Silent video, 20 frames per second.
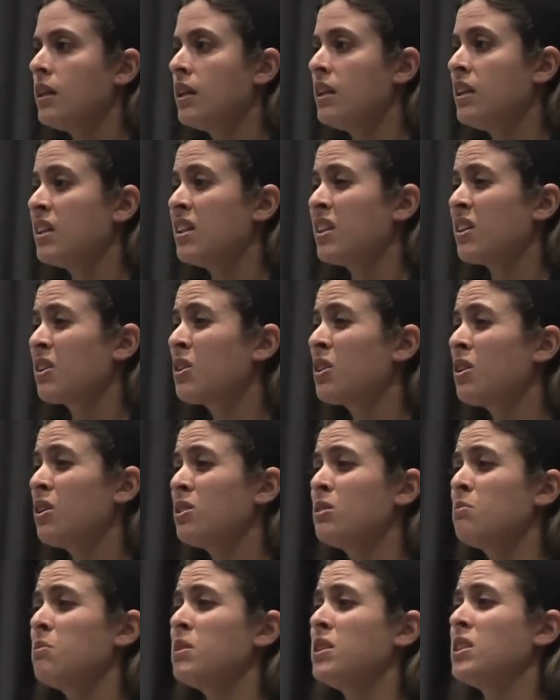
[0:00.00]
And there could
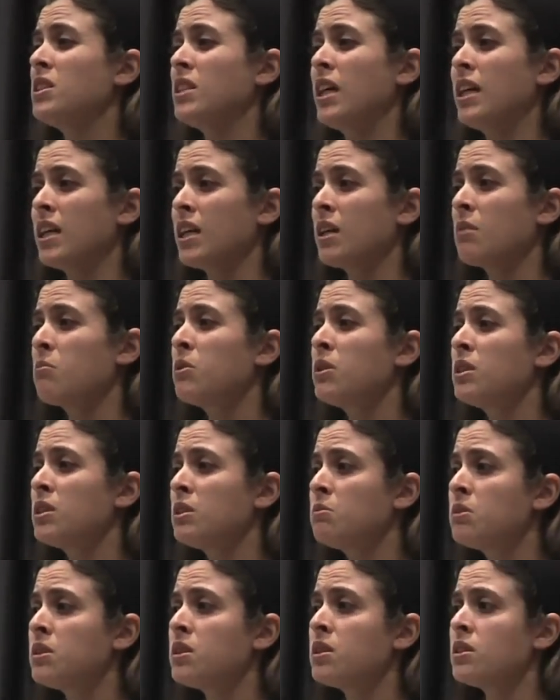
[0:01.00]
also be genetic
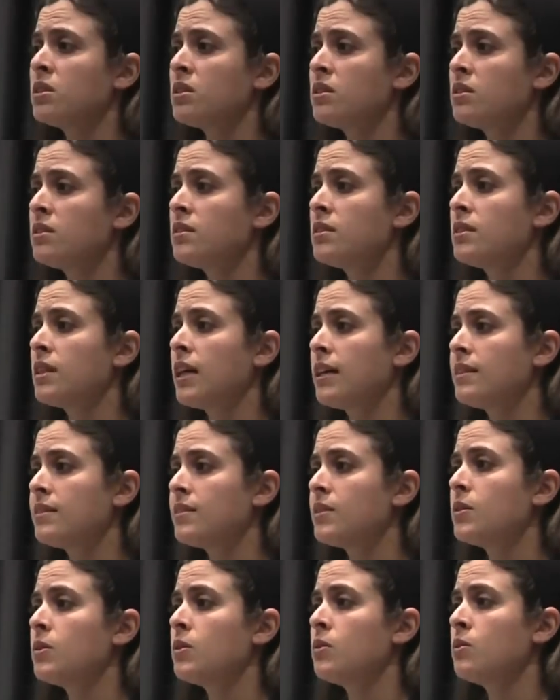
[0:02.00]
predispositions to
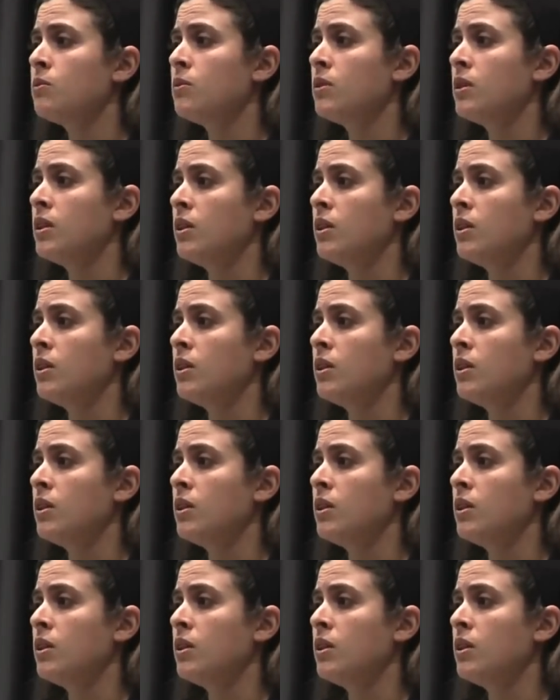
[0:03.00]
that too,